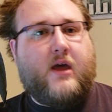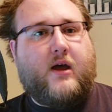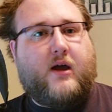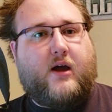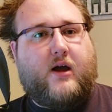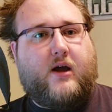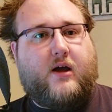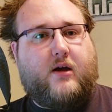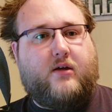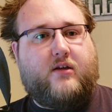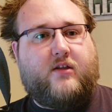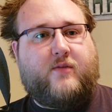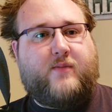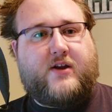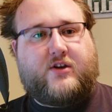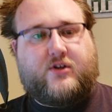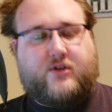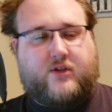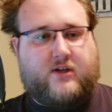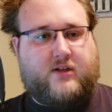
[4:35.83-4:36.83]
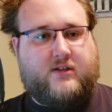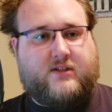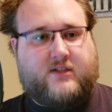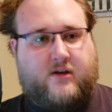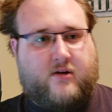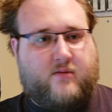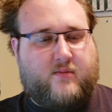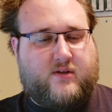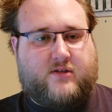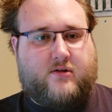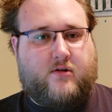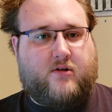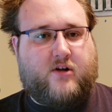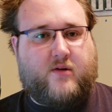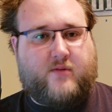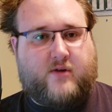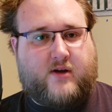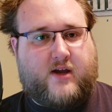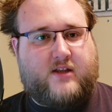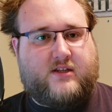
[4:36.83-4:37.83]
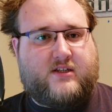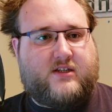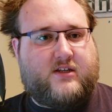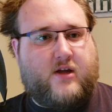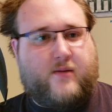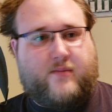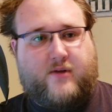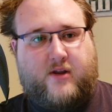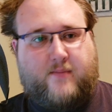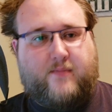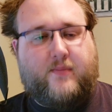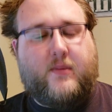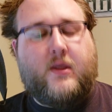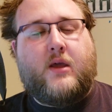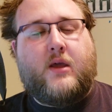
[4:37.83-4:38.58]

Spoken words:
especially considering Mr. Incredible kind of snubbed him.